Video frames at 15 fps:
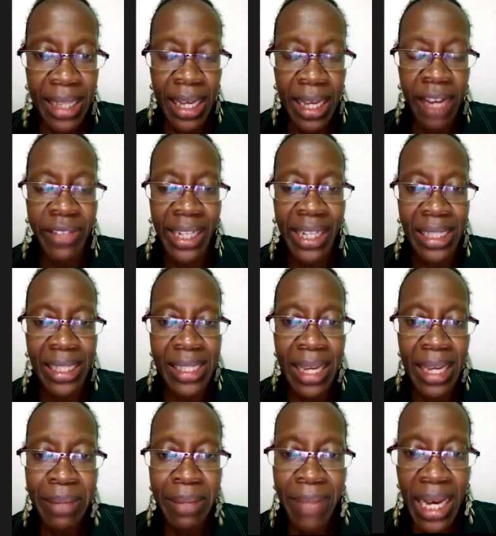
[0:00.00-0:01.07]
having
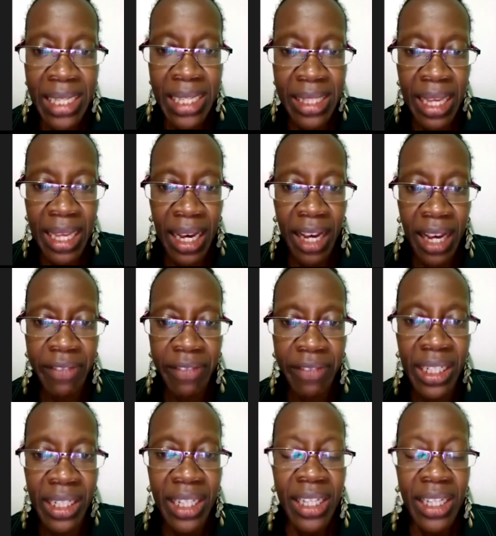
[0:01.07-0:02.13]
Alzheimer's, they're having